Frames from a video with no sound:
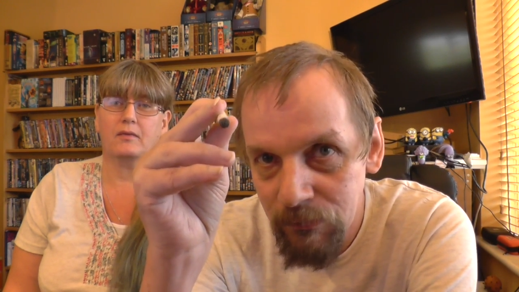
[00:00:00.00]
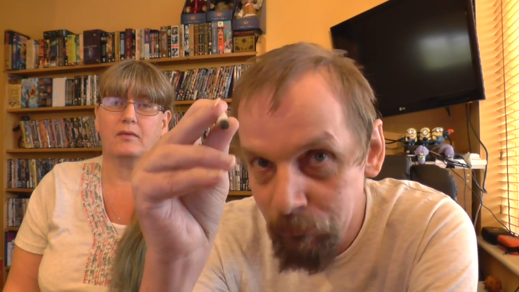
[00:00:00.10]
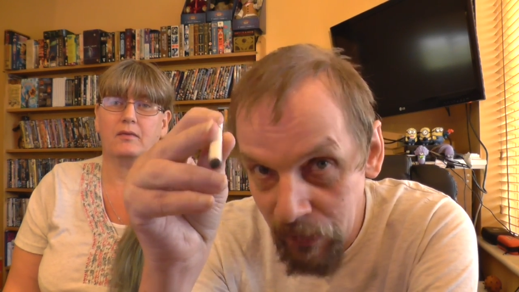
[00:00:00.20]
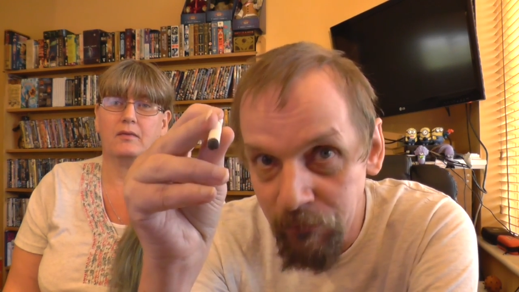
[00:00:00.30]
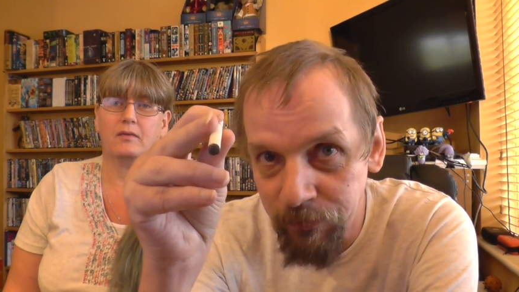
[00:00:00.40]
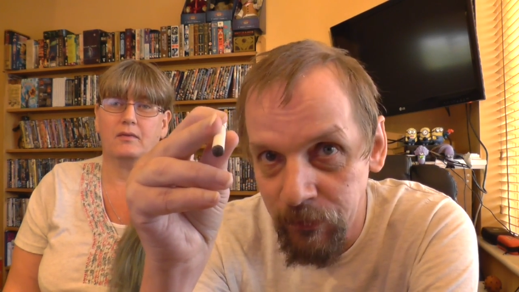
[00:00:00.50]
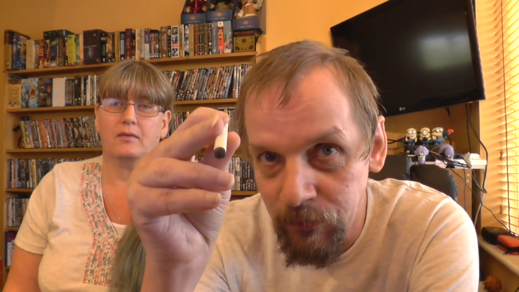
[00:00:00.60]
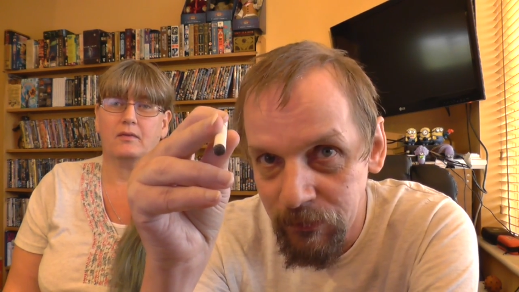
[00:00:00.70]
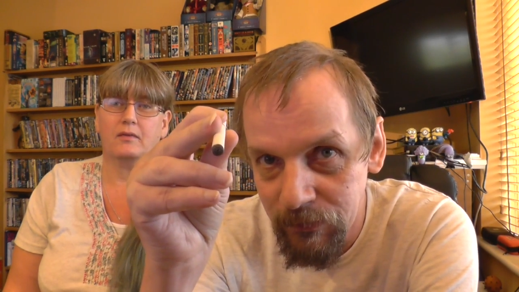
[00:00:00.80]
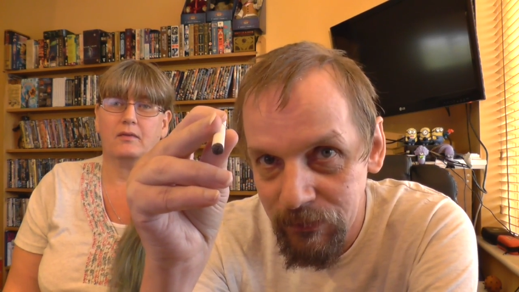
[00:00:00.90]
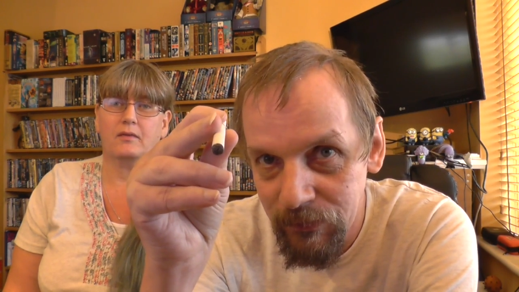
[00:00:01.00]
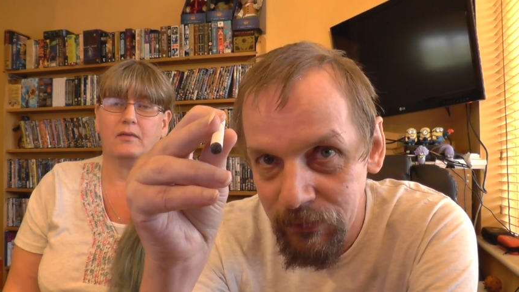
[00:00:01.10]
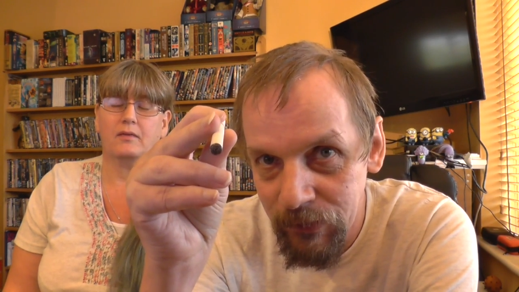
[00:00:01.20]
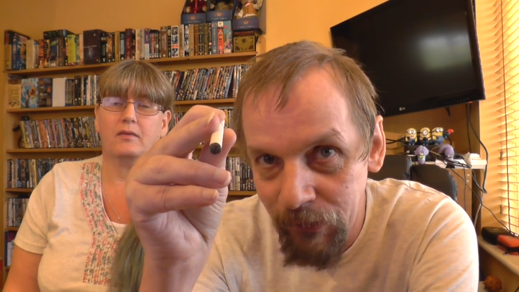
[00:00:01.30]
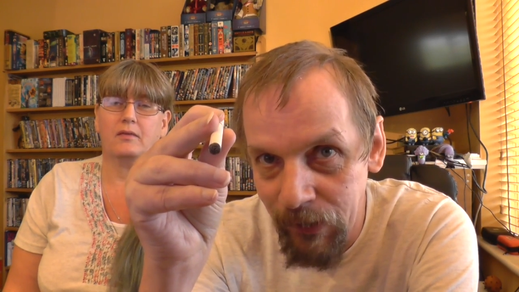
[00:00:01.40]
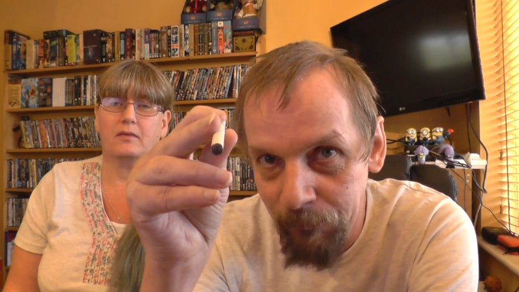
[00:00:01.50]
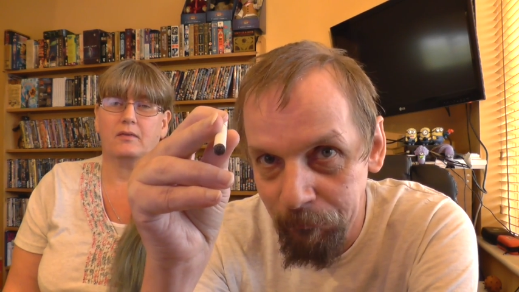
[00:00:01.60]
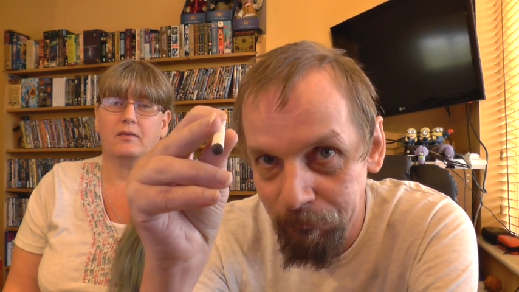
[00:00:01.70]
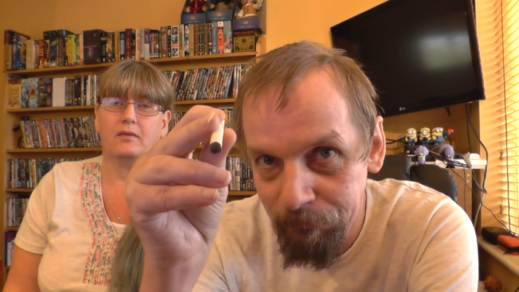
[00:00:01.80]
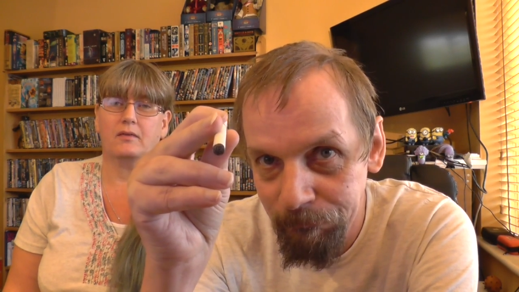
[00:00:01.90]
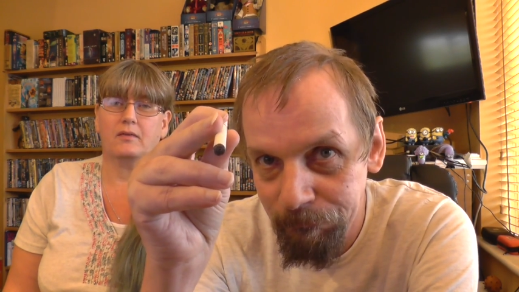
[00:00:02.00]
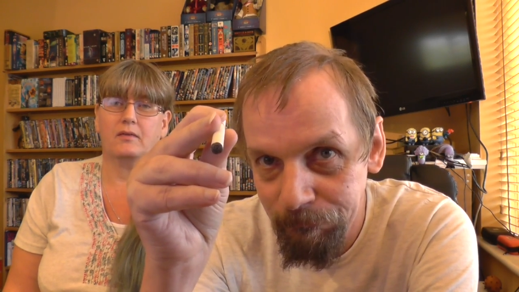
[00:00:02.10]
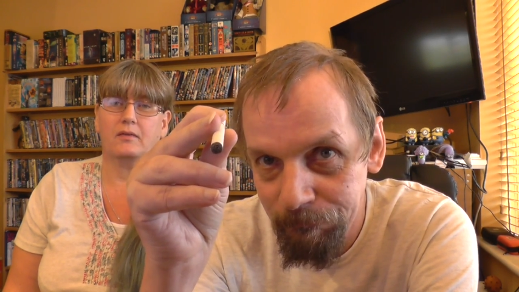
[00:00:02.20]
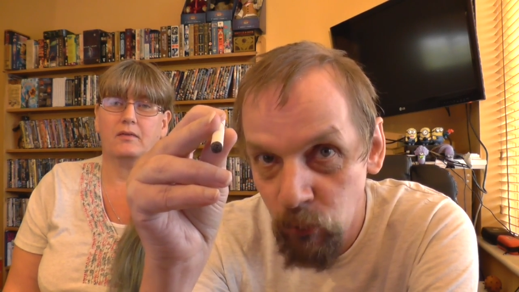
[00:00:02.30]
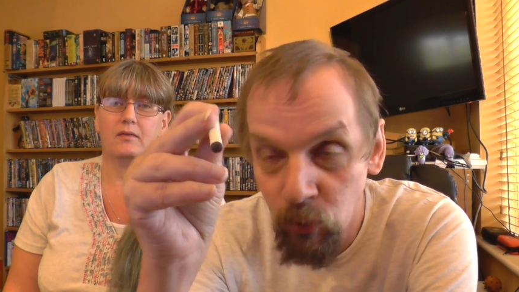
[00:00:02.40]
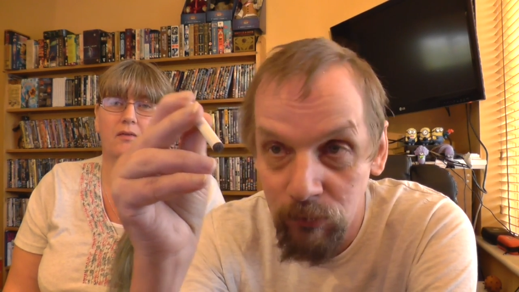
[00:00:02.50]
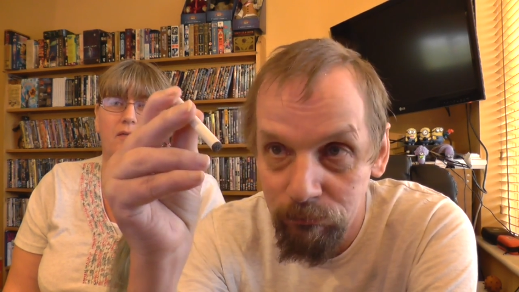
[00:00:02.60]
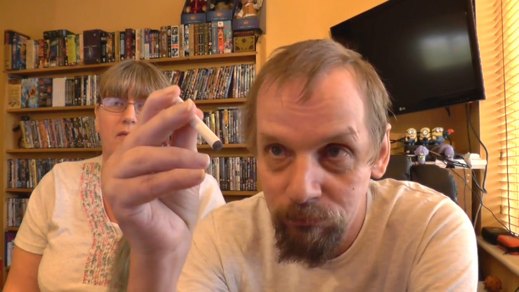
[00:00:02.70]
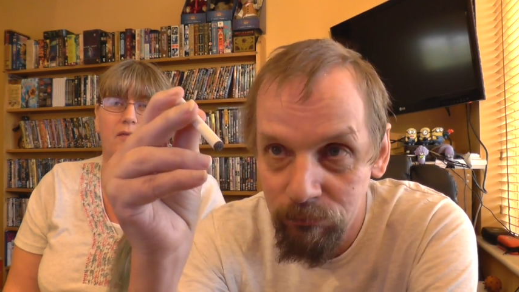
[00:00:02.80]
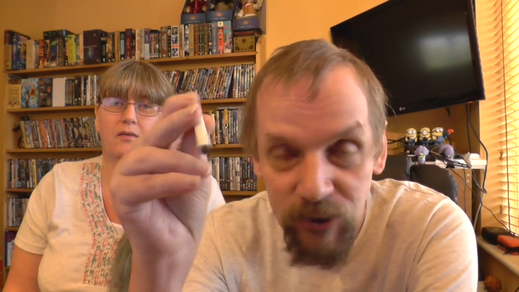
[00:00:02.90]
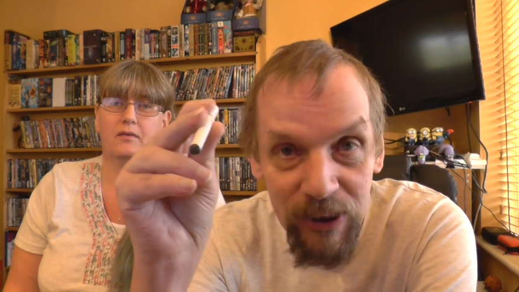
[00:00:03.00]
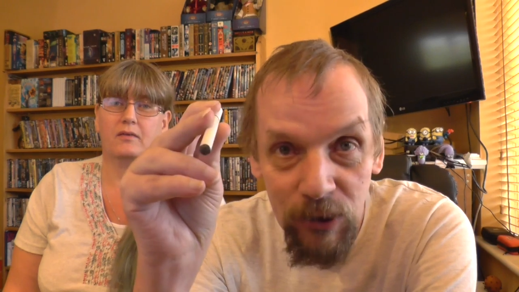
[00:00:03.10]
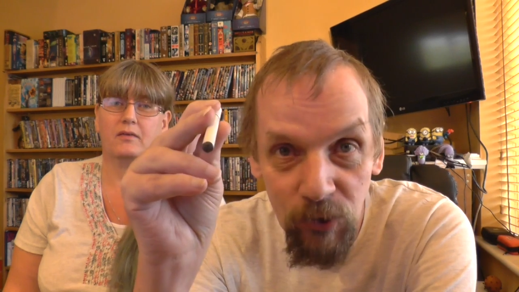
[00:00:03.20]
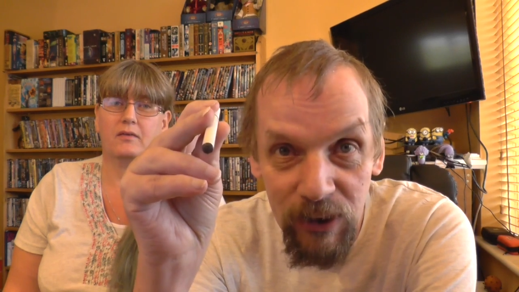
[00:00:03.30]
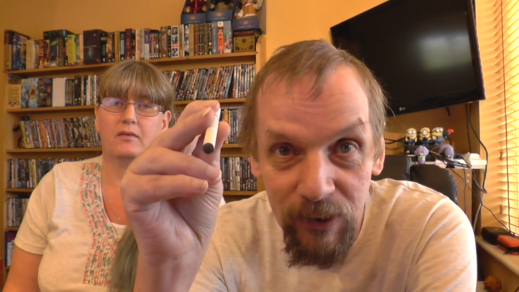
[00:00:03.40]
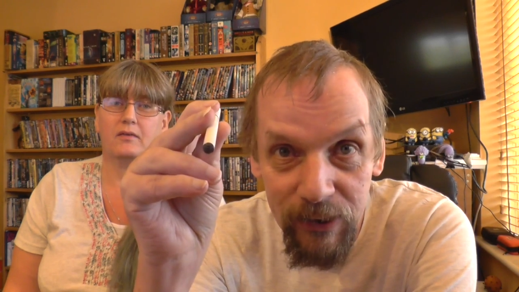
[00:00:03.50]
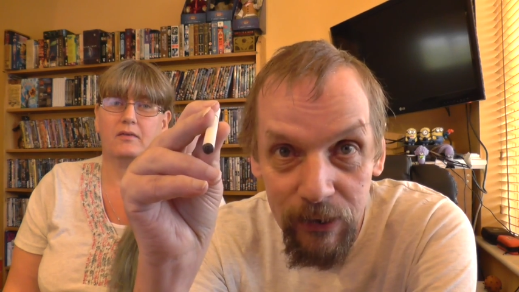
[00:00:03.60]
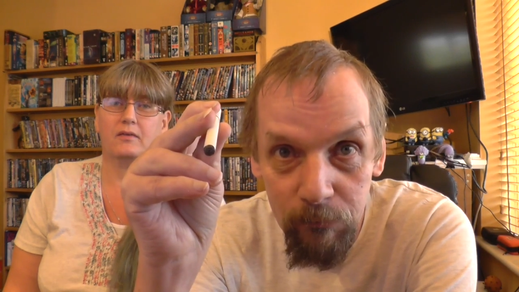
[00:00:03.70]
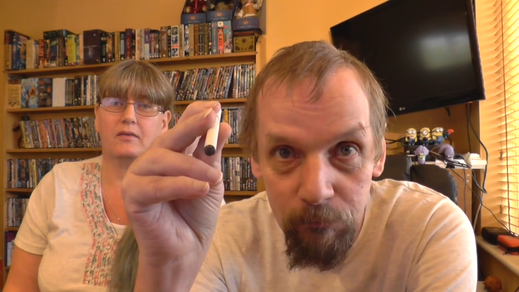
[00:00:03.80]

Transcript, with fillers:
Speaker 1: menthol cigarette, or ciggy looky likey,